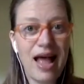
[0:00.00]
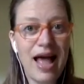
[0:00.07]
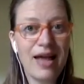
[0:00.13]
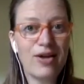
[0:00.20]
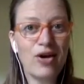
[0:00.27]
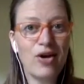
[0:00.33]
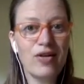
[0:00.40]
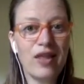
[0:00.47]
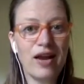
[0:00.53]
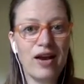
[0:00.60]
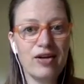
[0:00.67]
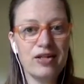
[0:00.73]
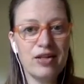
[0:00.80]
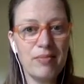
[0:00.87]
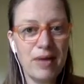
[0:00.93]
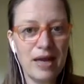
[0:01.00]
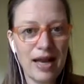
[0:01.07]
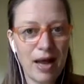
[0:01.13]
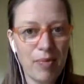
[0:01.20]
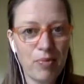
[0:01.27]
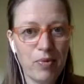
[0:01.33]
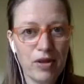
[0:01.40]
I go there to meet
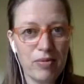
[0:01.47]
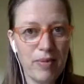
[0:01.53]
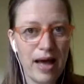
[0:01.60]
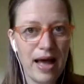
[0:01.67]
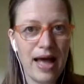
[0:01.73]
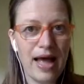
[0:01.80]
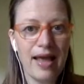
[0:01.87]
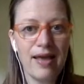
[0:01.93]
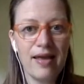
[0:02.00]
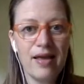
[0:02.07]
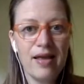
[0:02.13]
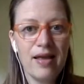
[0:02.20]
up with my